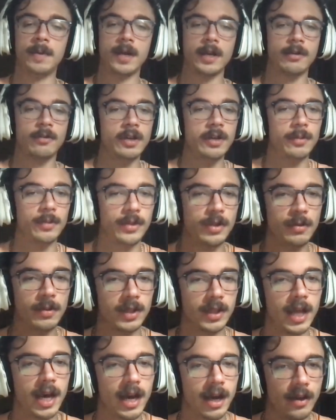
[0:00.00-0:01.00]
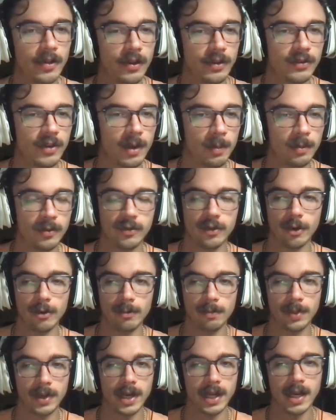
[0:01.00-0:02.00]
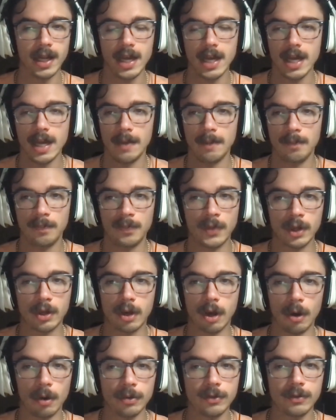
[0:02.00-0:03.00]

I've been agreeing with you a lot on this episode, but the